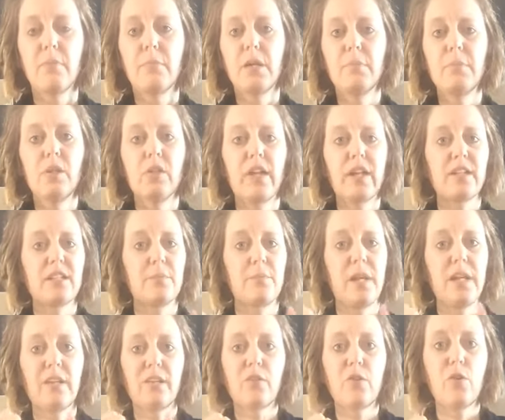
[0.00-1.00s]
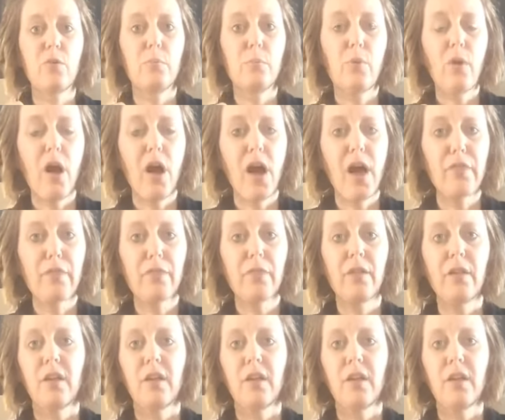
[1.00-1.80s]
Maybe you like to make your own broth.